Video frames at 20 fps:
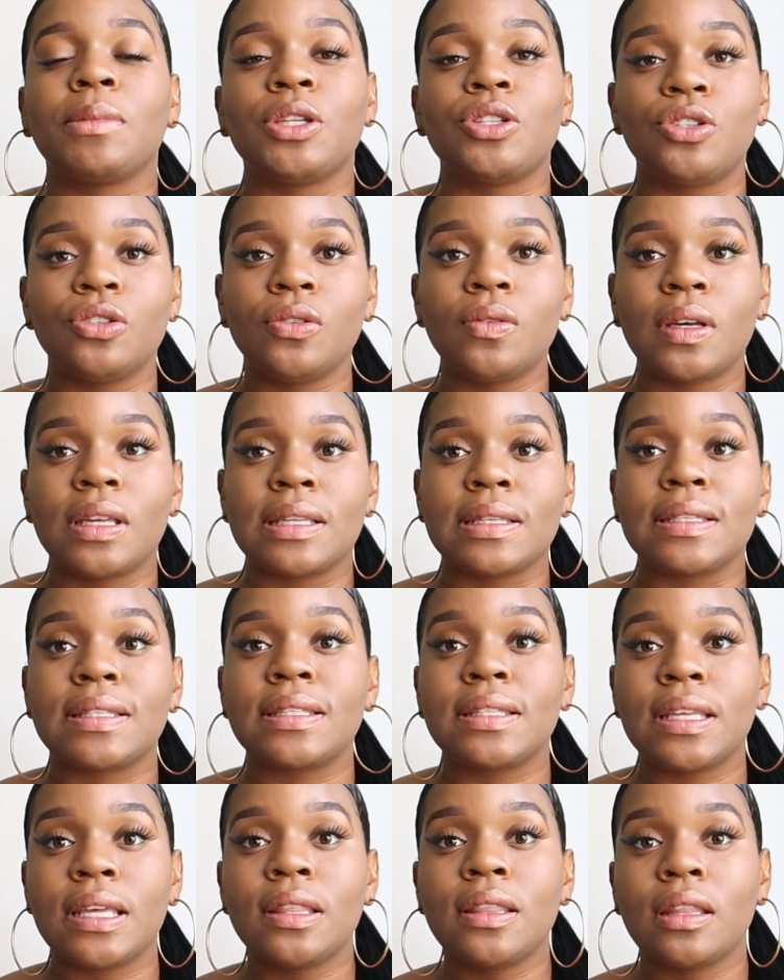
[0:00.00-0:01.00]
me do is
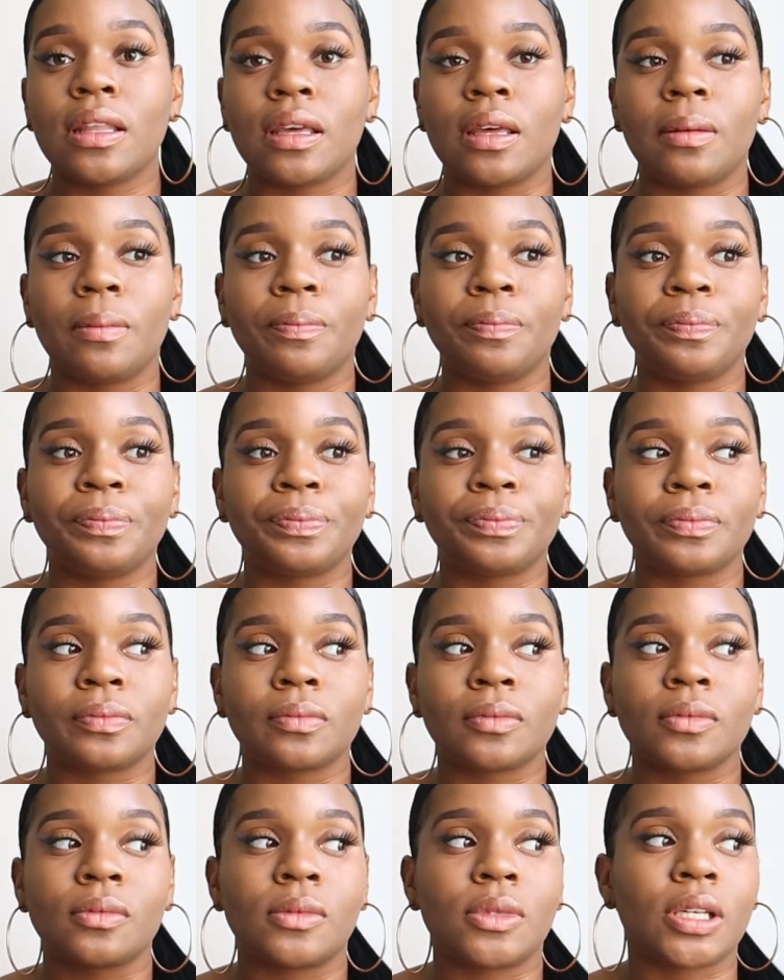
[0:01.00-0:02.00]
send them,
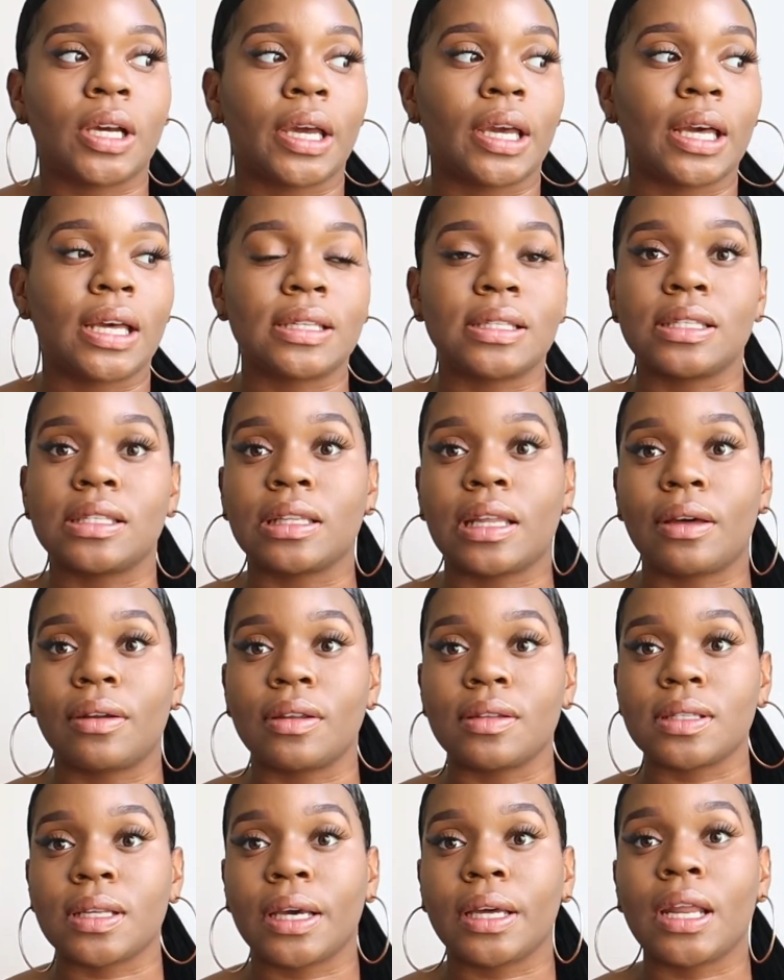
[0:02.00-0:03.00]
sorry guys, it's
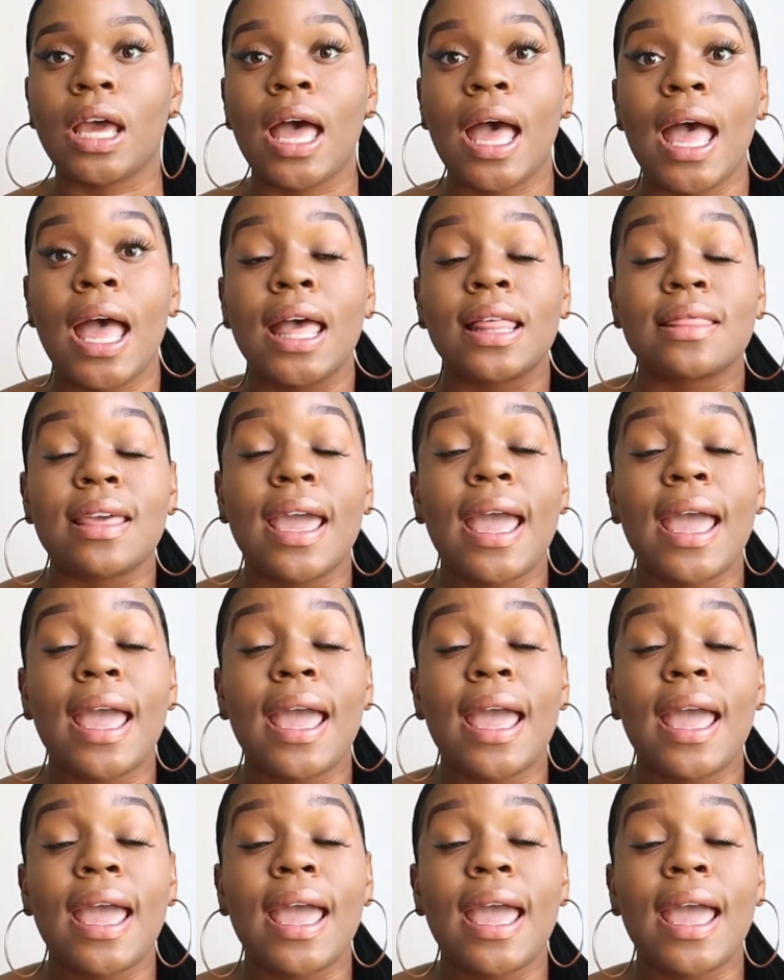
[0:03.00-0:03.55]
loud outside.